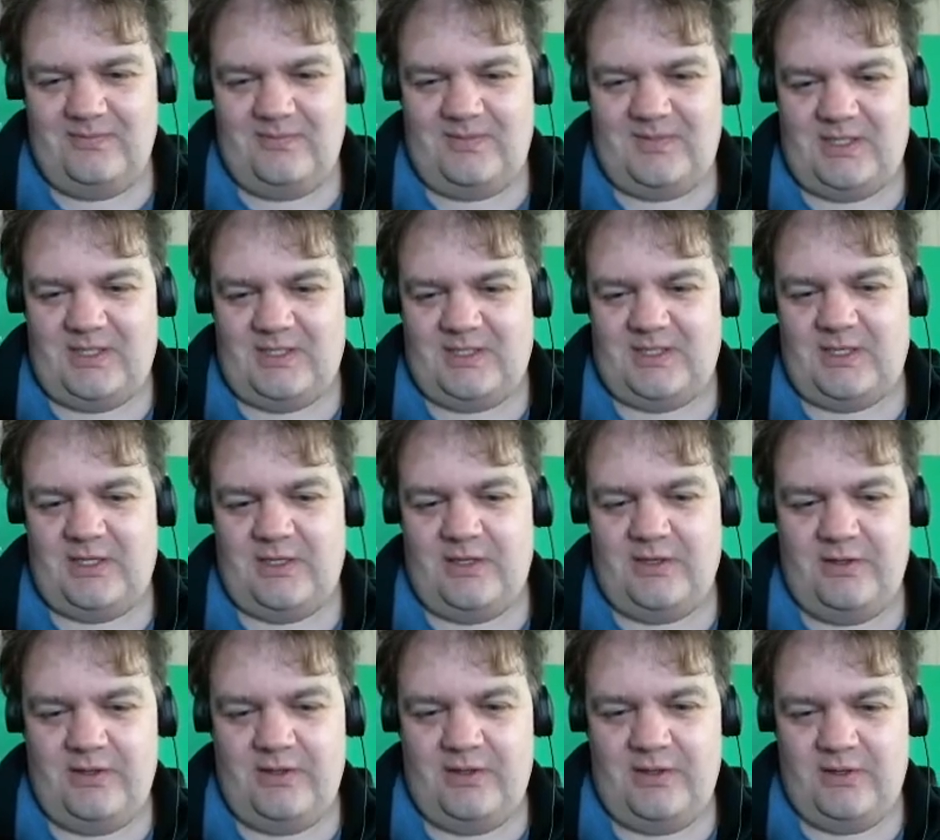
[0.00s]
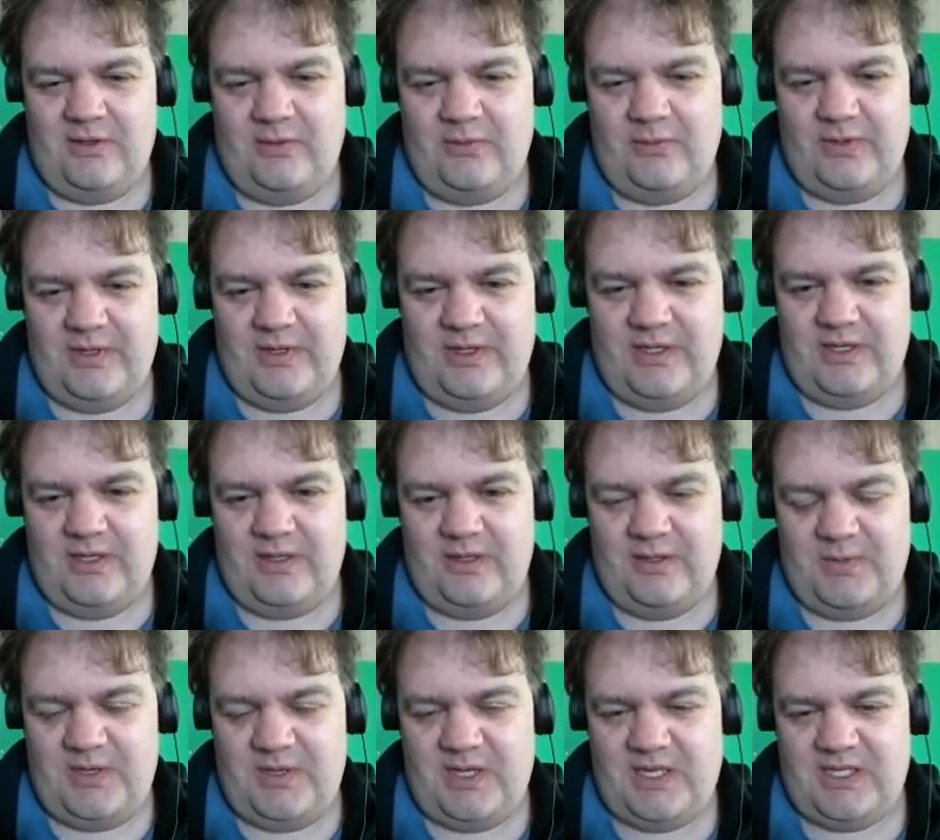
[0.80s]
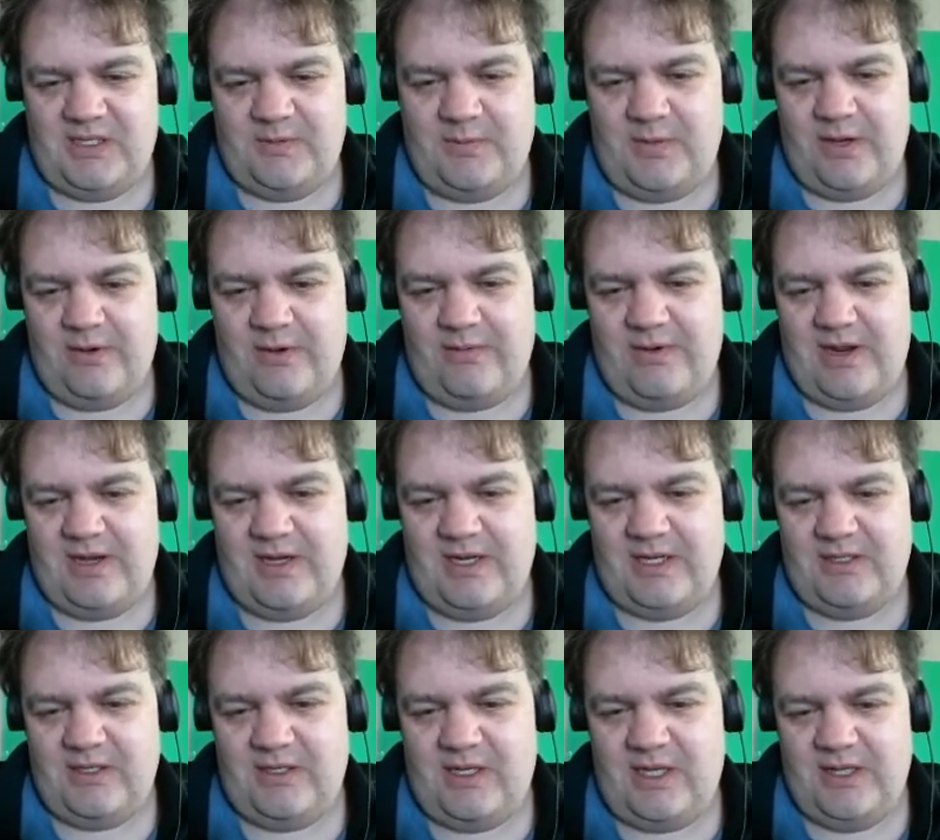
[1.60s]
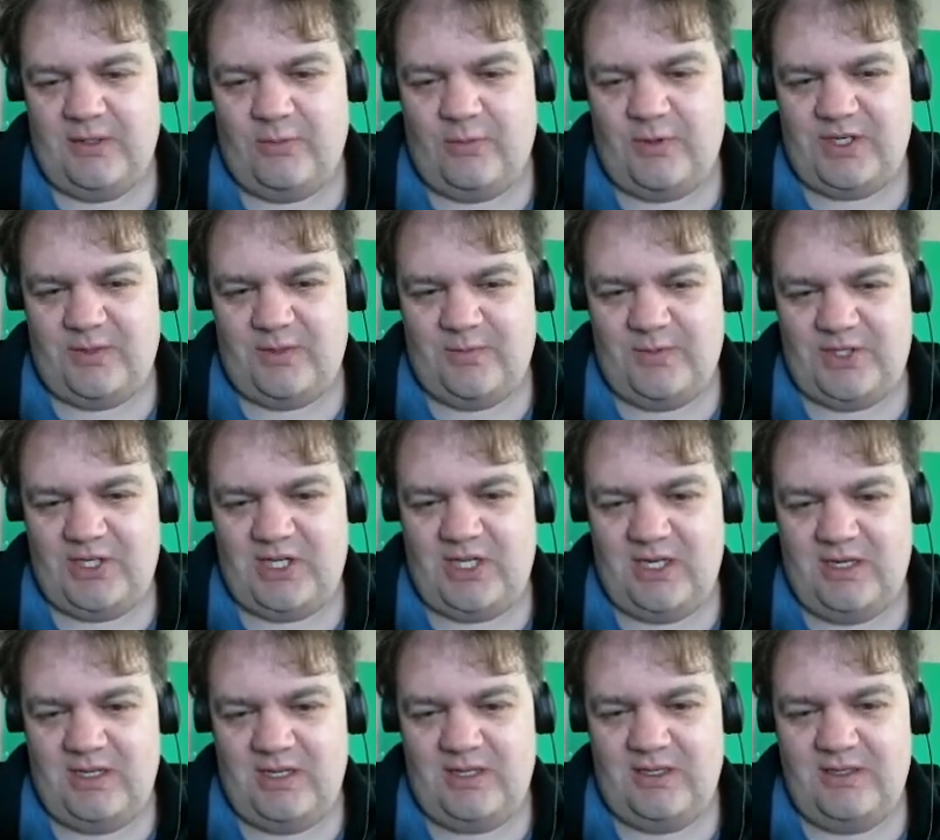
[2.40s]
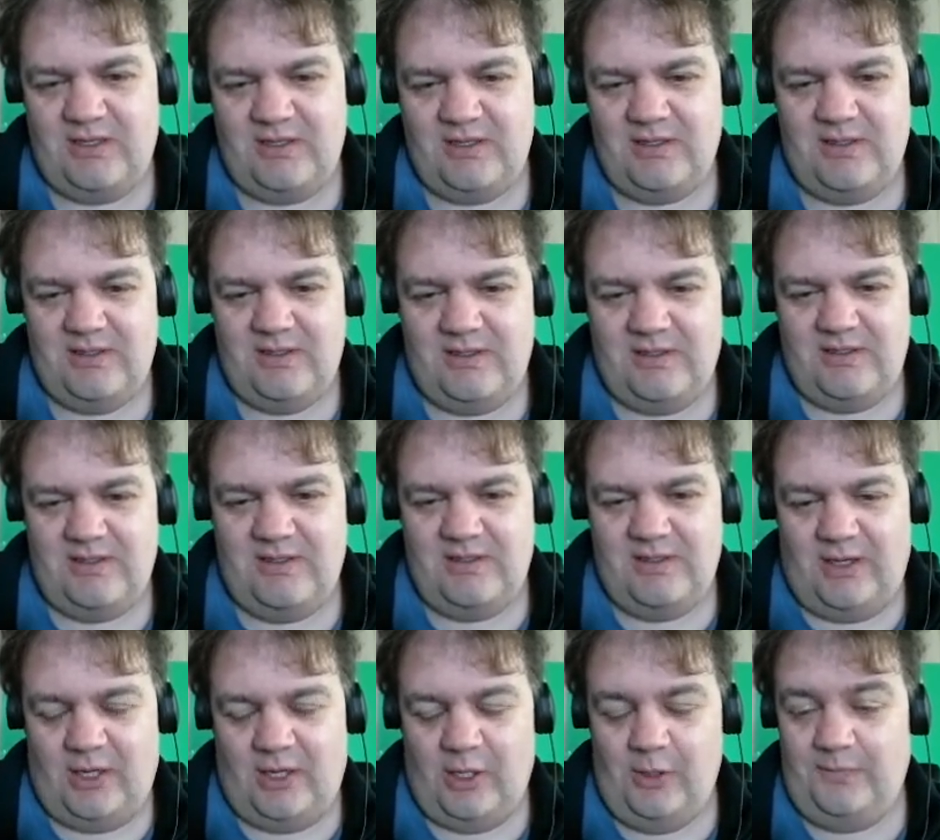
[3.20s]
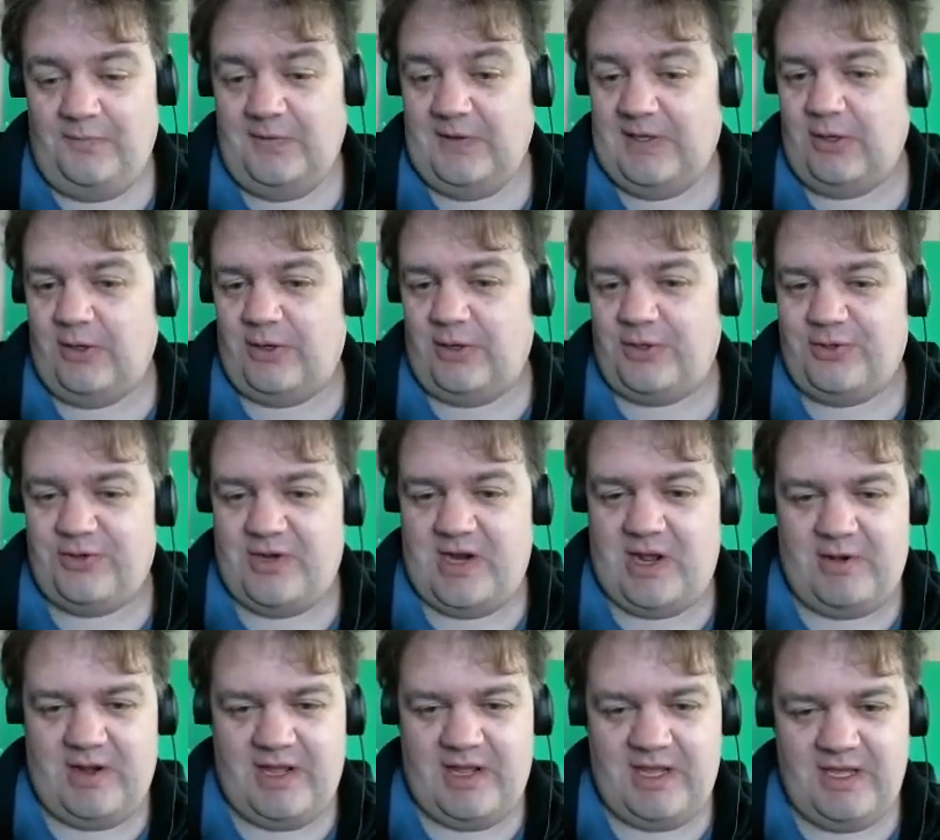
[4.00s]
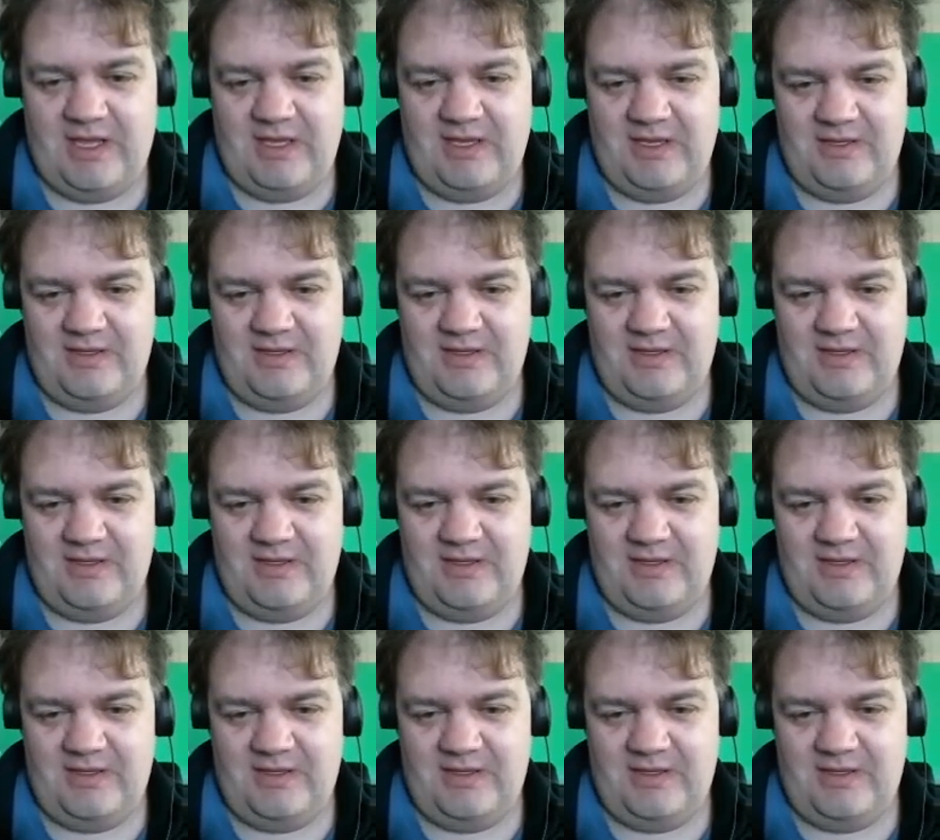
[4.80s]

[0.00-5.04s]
So, we're being spun around inside the washing machine, hopefully not drowning.